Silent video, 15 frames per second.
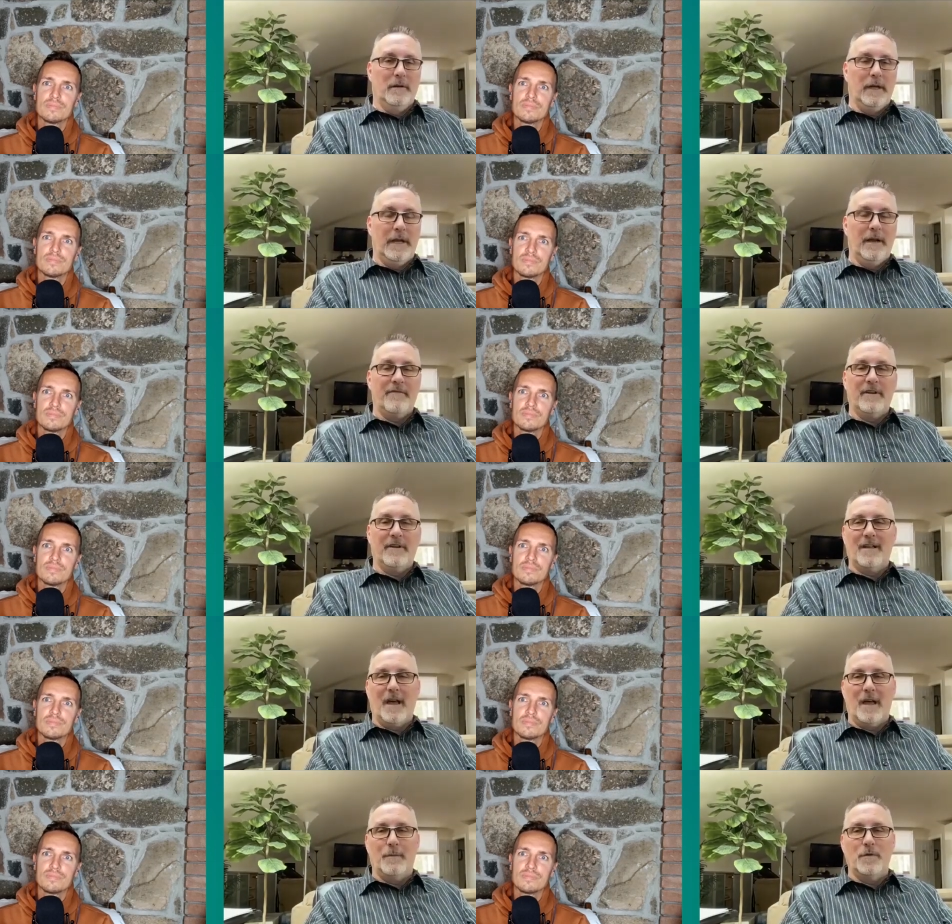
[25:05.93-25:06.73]
Speaker 1: And every
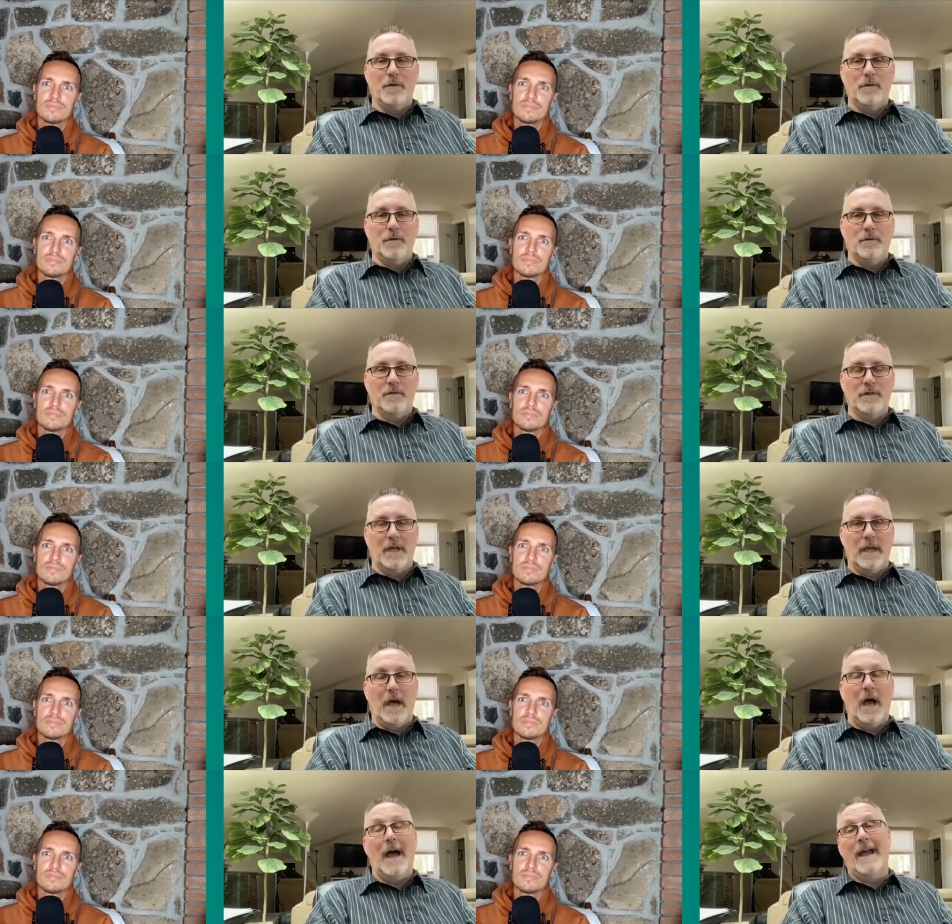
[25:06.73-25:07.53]
time you
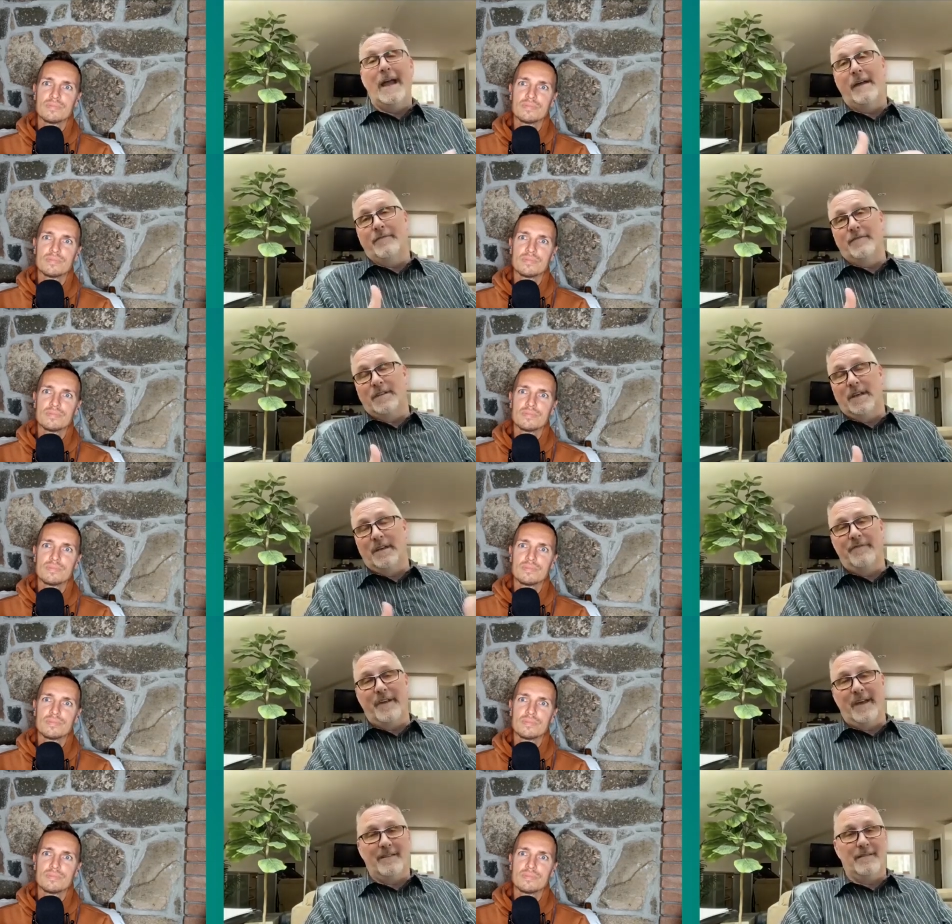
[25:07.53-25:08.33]
say, I have
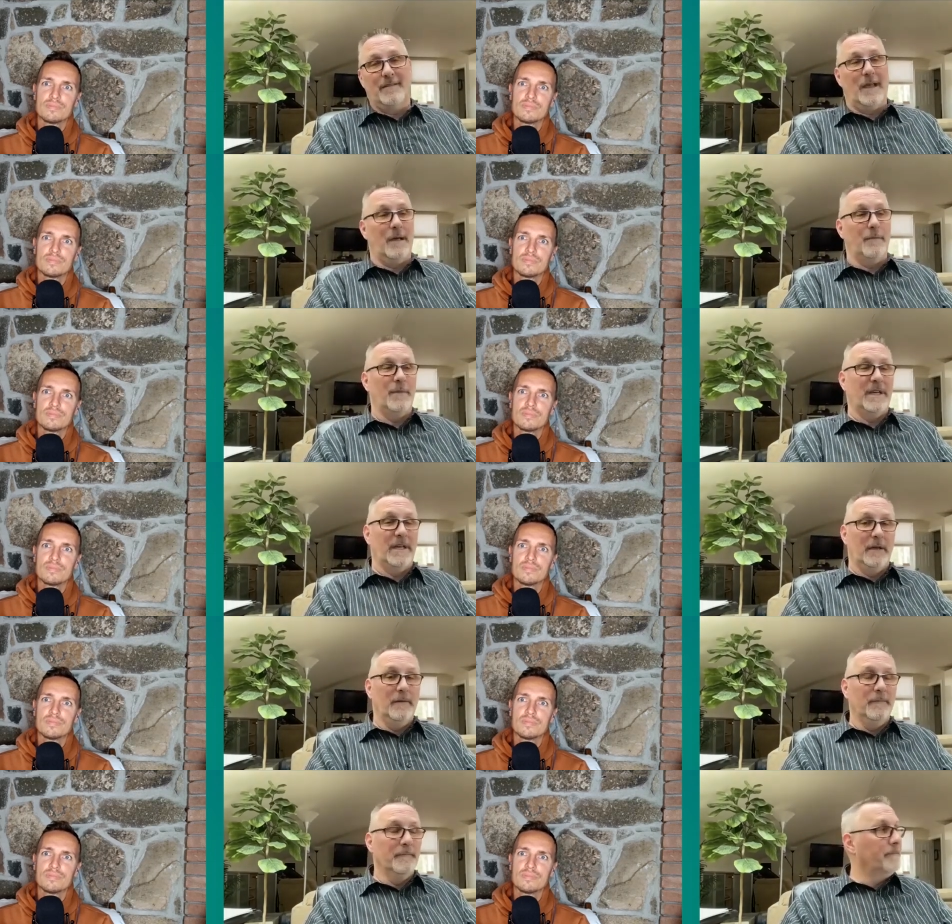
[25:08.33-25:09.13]
CFS ME,